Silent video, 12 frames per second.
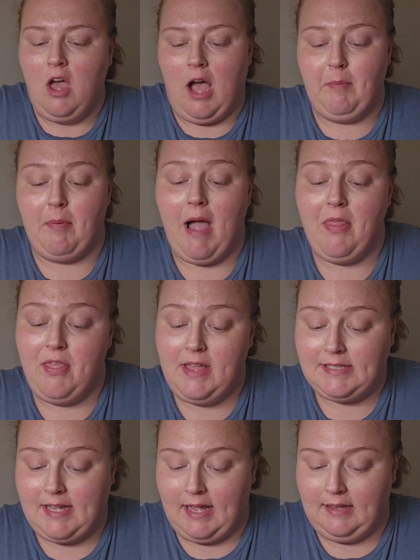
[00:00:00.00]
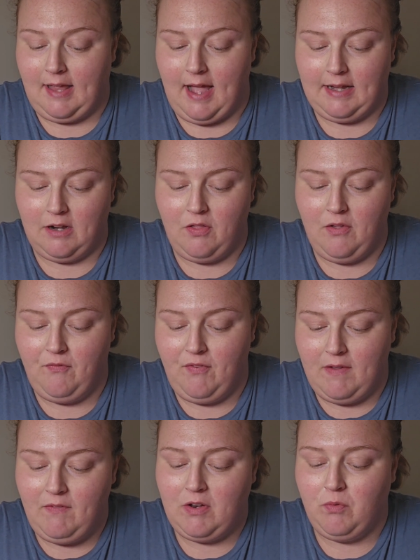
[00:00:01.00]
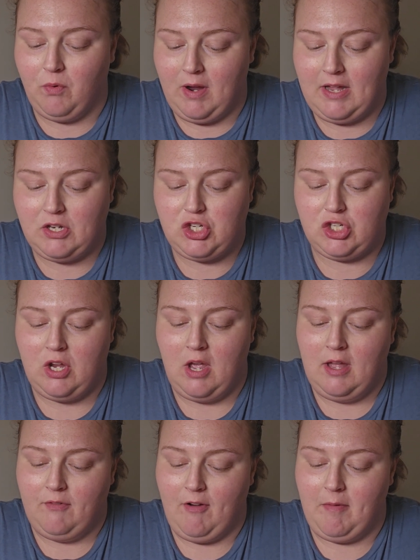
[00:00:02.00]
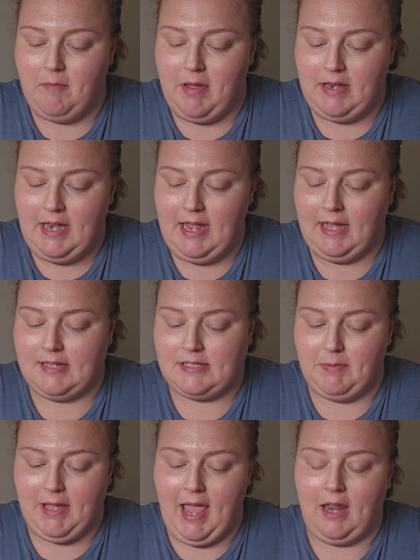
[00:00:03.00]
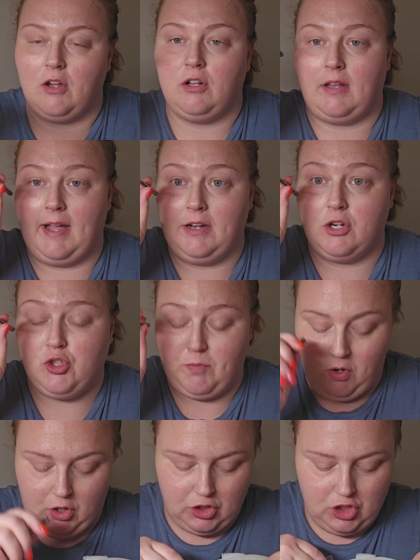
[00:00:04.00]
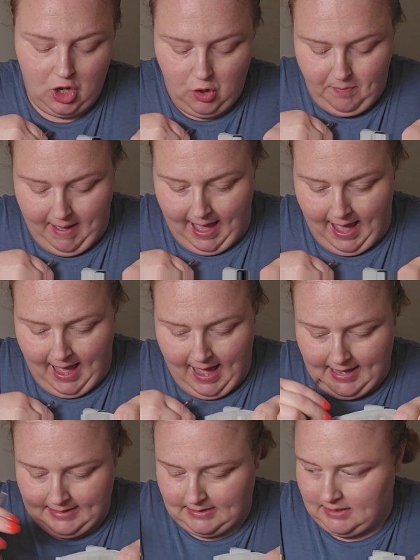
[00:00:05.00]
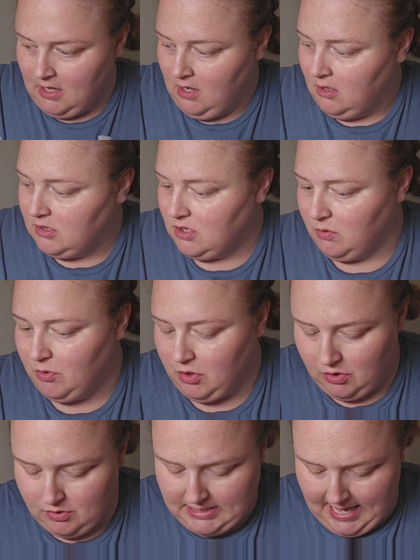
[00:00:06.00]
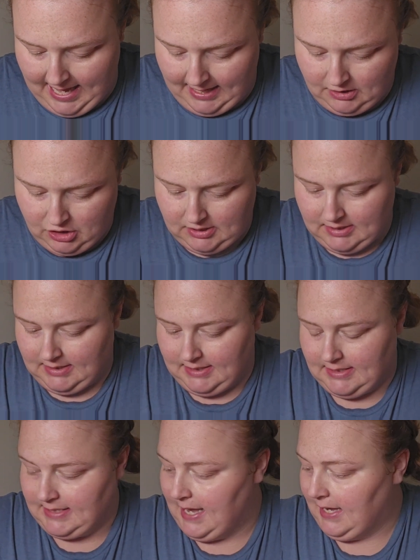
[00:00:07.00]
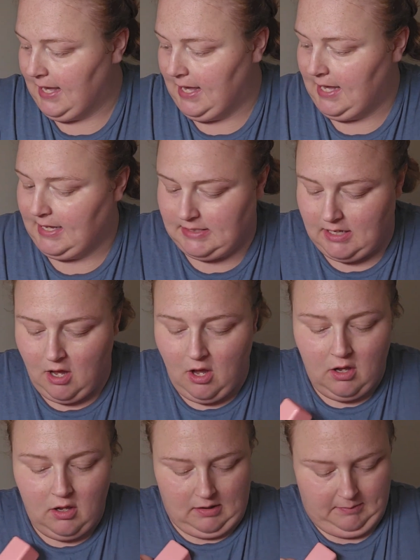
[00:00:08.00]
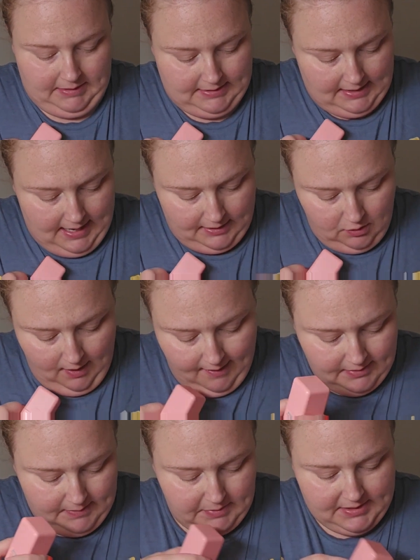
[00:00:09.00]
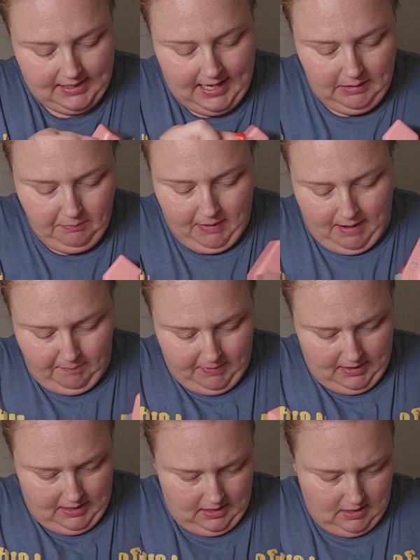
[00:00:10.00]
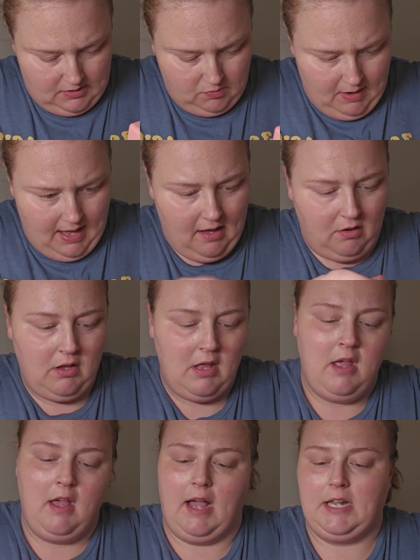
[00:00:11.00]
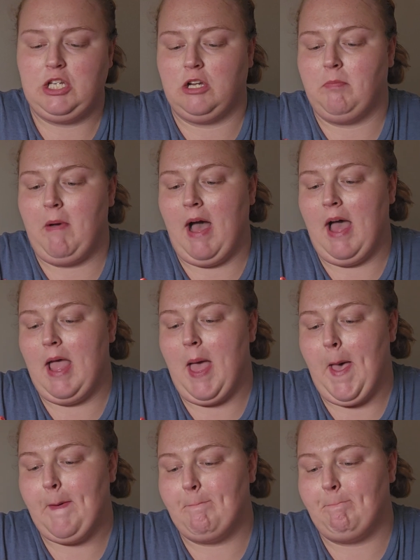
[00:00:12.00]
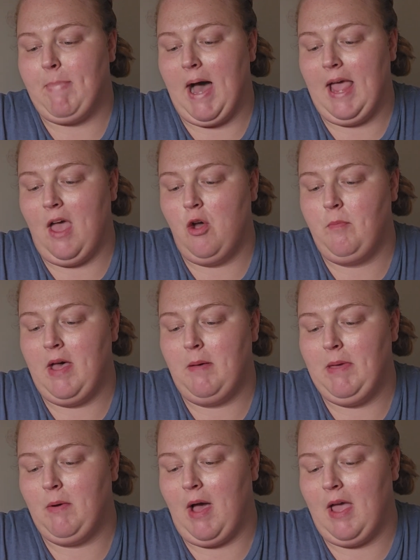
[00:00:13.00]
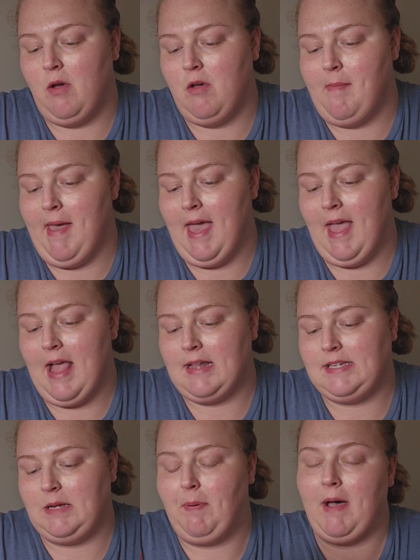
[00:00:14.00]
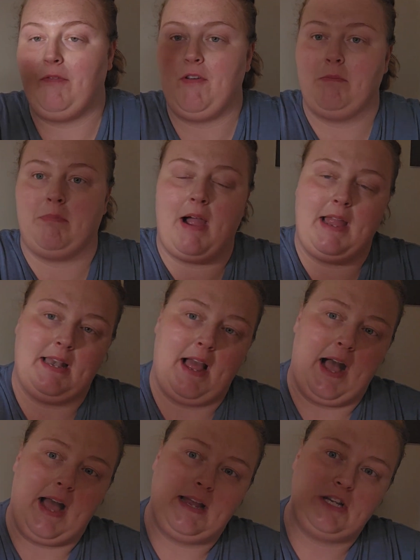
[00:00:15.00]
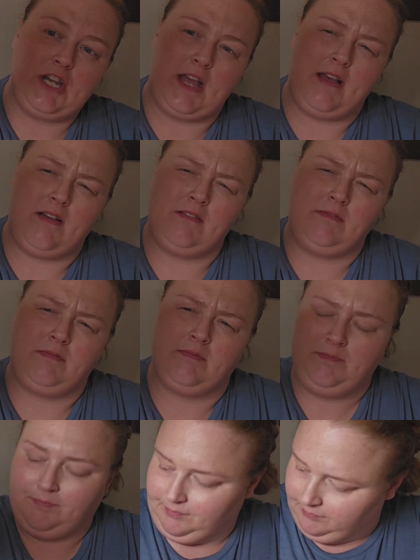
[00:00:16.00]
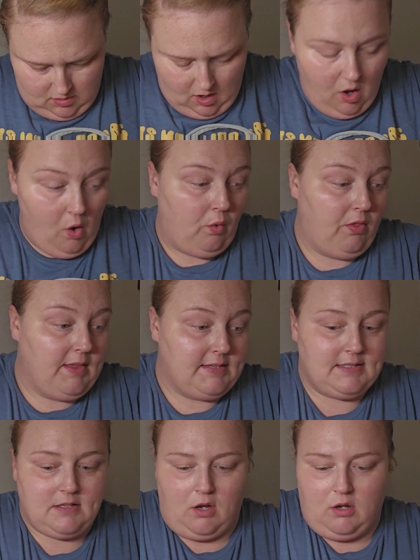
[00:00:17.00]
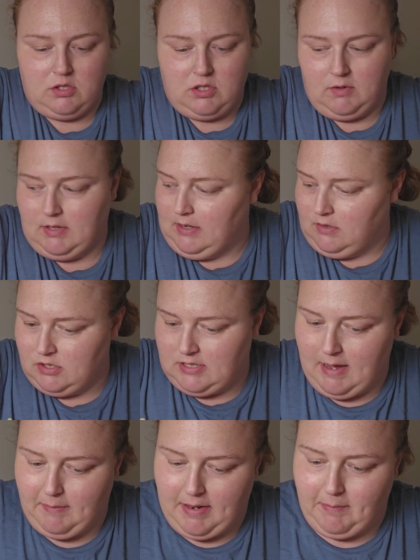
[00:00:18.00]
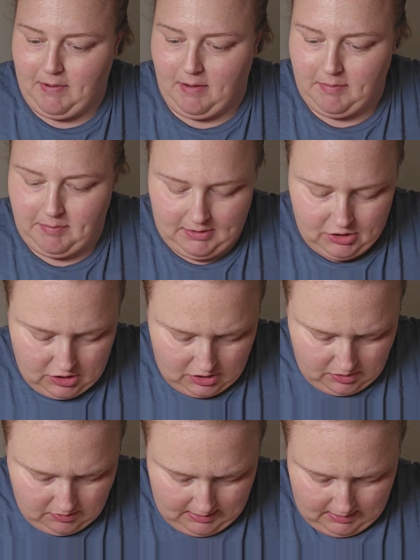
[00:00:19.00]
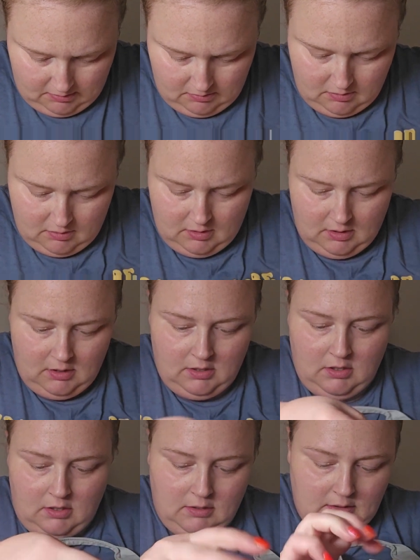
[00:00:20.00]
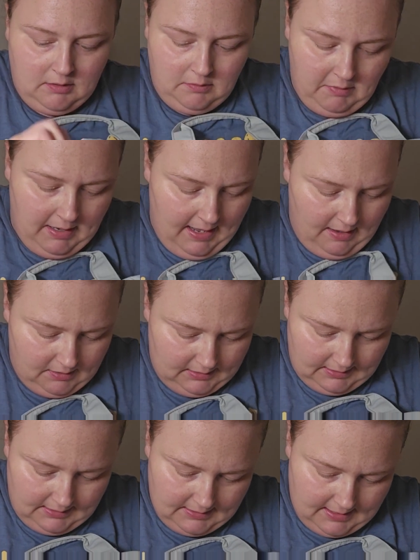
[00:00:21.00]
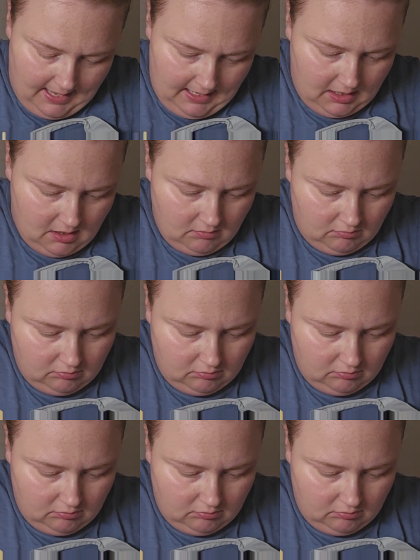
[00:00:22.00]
I brought this eyeliner, the Vivid Rich from NYX Mechanical Liner Smoke and Topaz. So we'll use that in just a second. Let me see. I do have some skin prep in here as well. I took my Byoma, B-Y-O-M-A, Depuff and Brighten Eye Gel. Oh, this is also another step that I probably should do now. What else? This is like